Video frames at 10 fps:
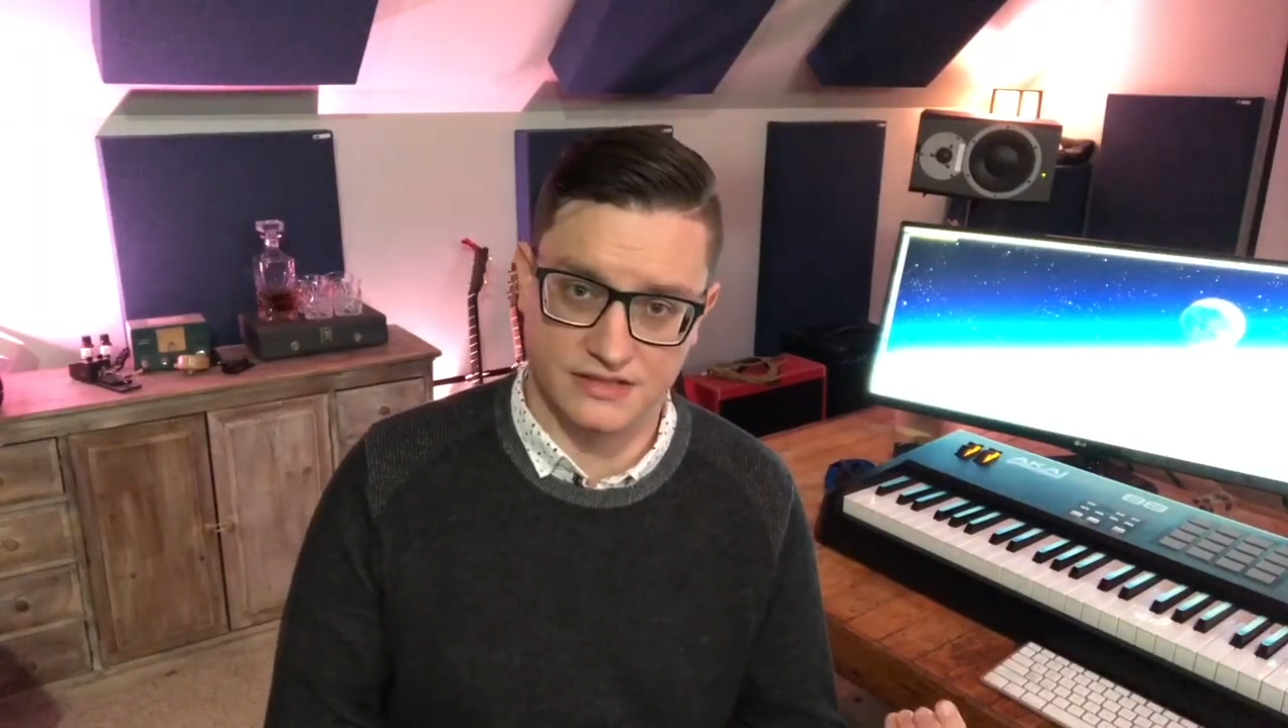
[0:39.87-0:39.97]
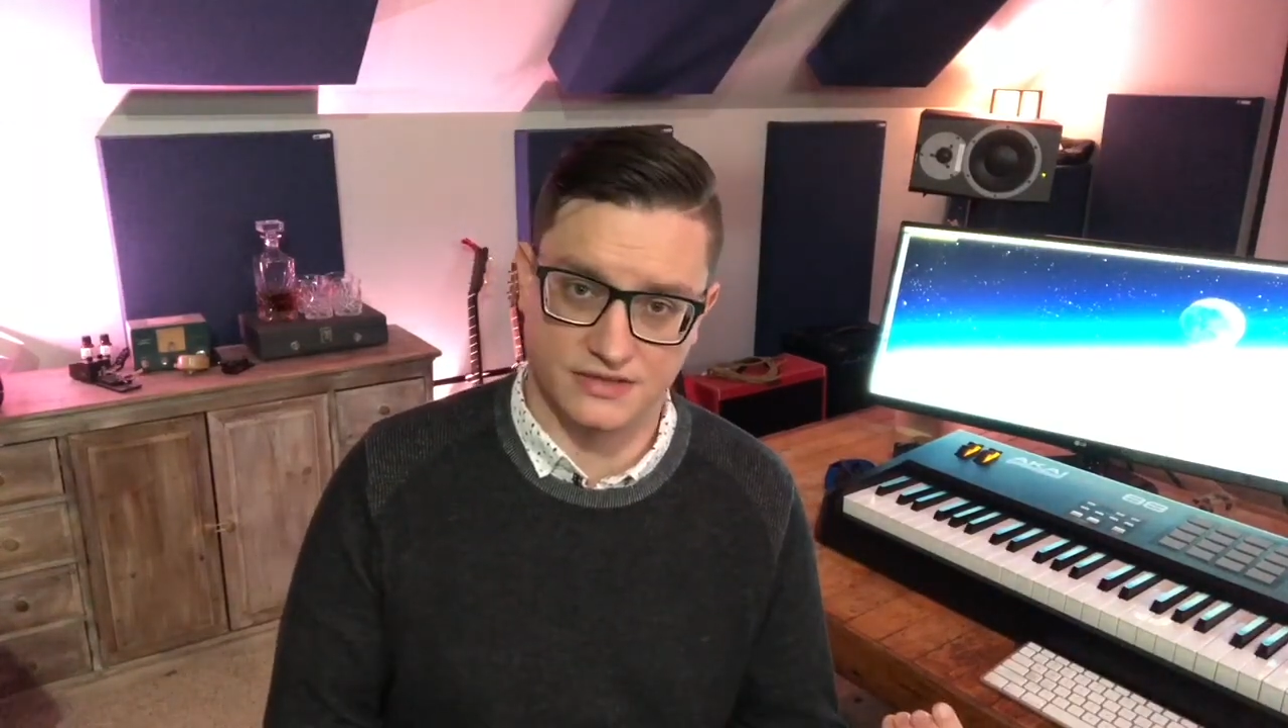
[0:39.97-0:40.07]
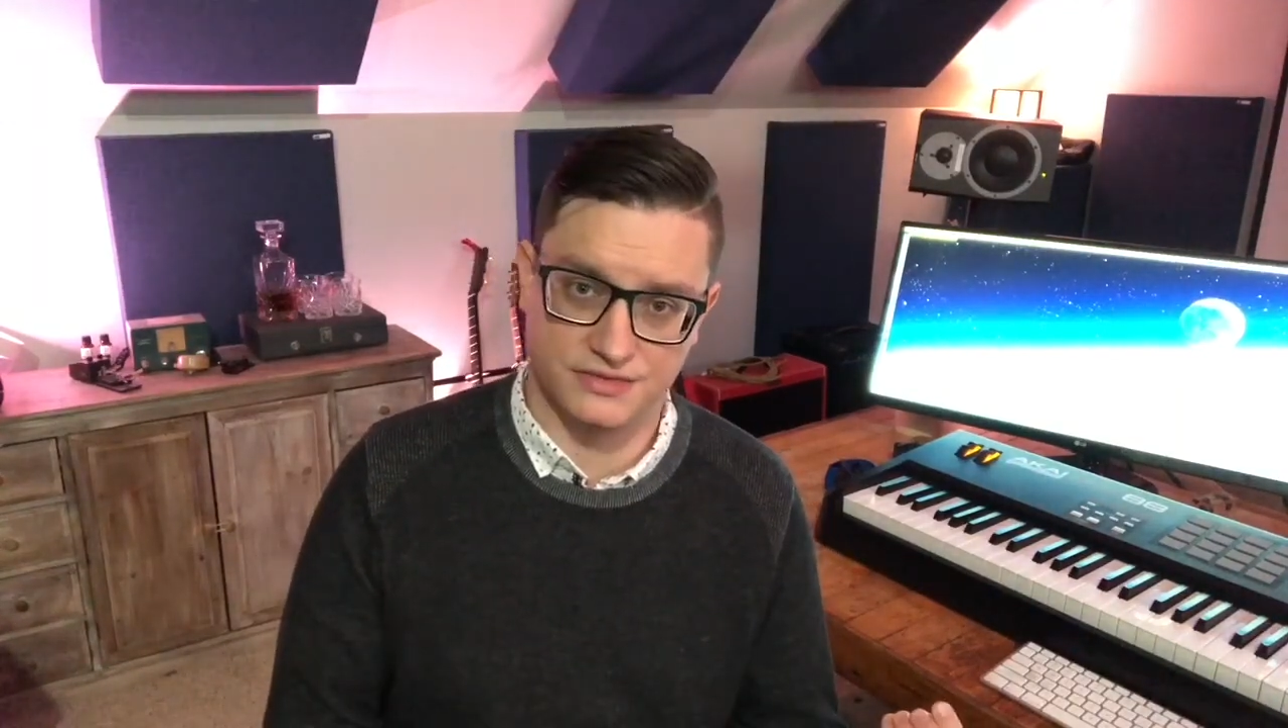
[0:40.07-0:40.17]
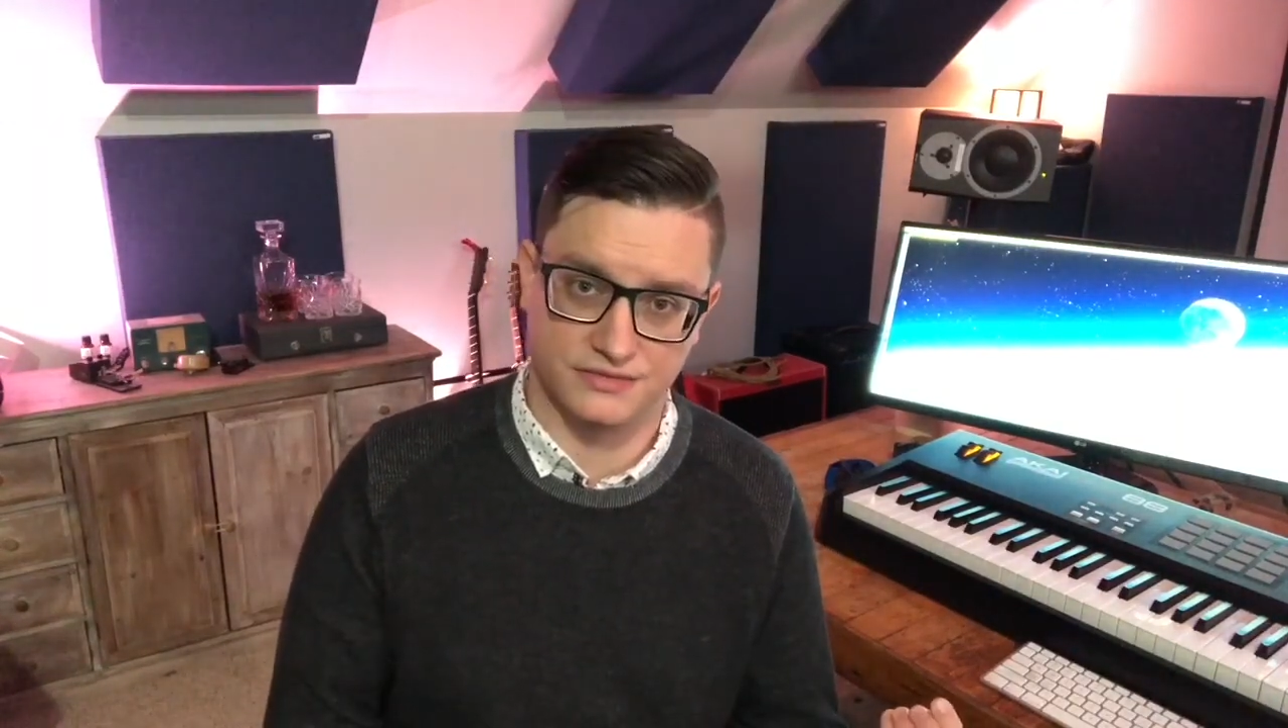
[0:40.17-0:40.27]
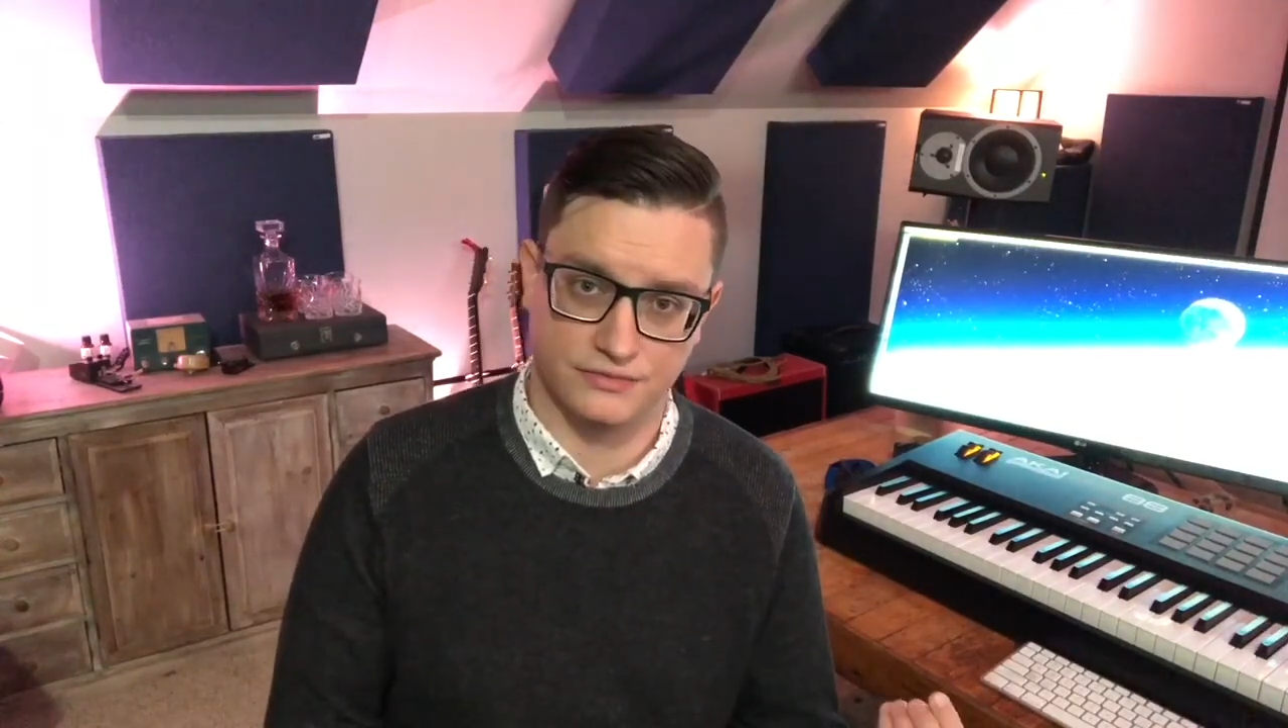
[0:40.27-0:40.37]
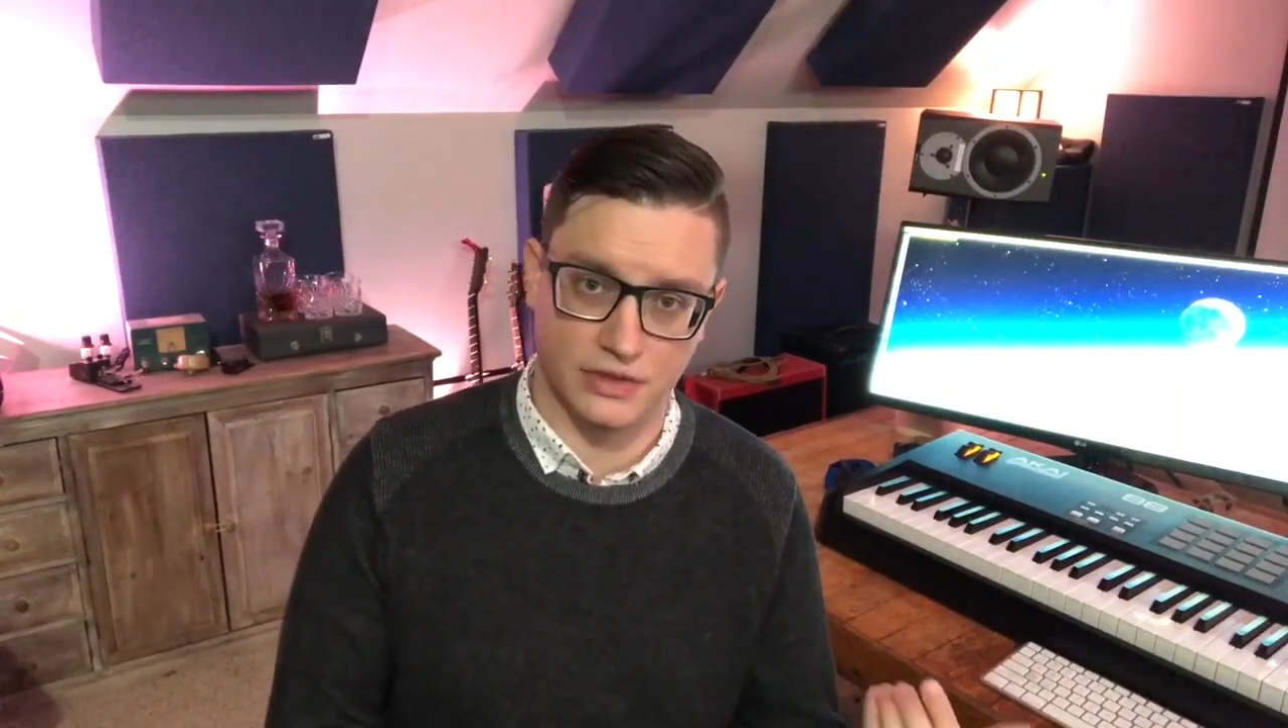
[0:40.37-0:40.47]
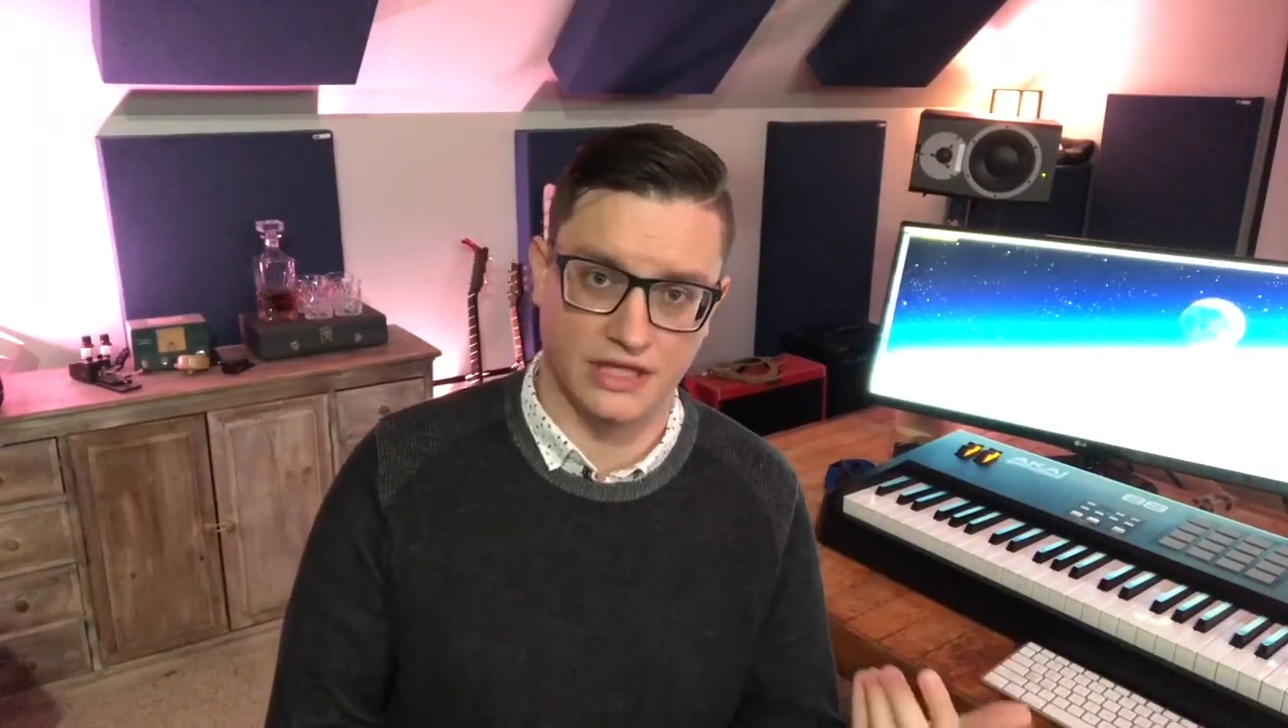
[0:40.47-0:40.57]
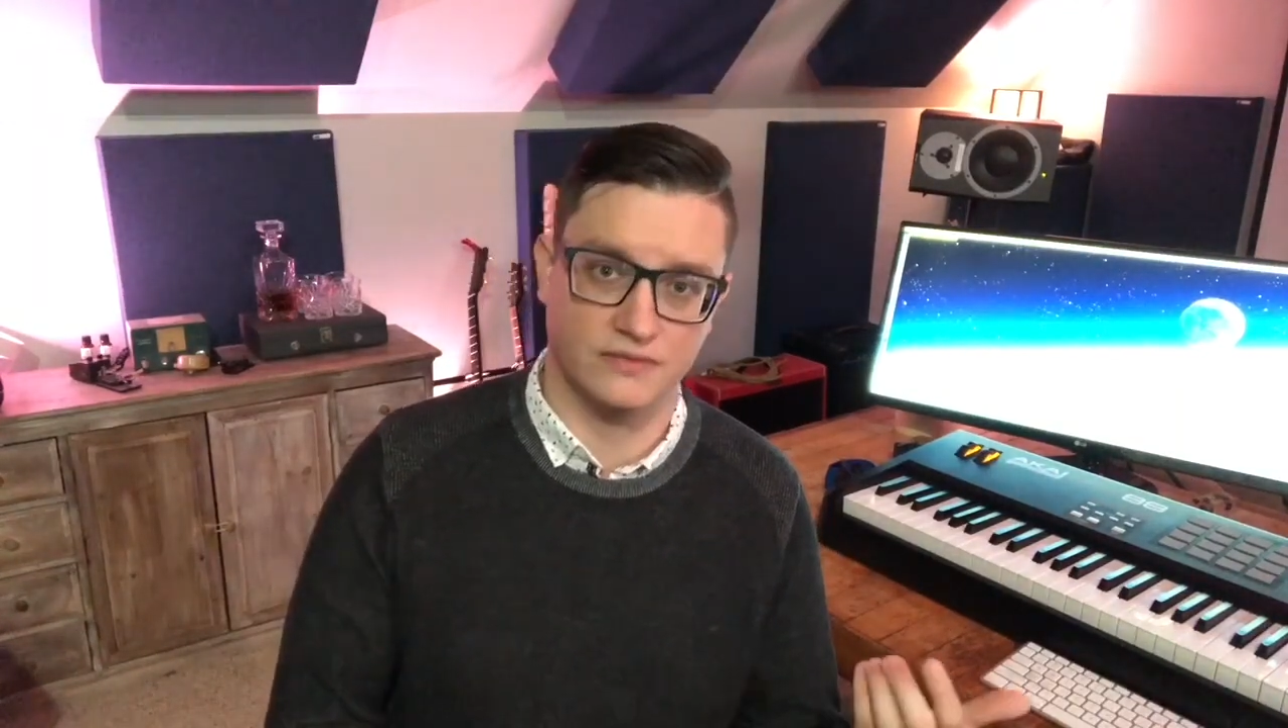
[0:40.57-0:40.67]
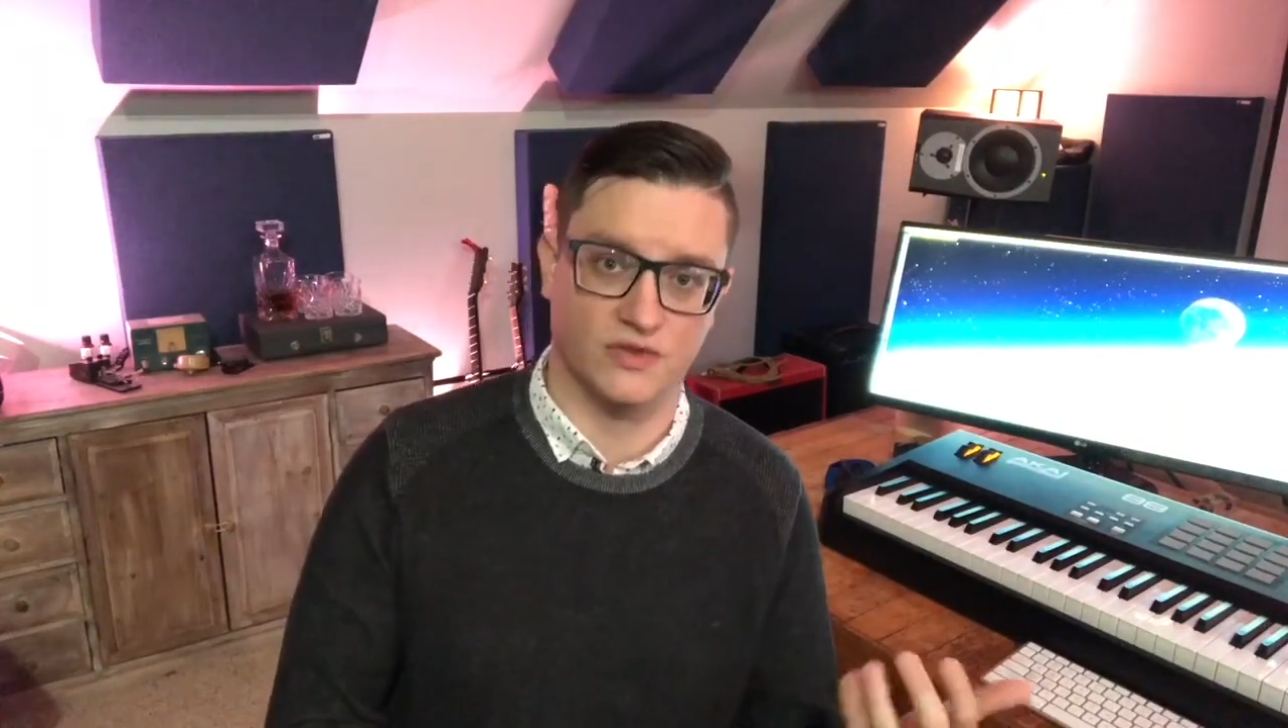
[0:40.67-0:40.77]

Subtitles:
session, right?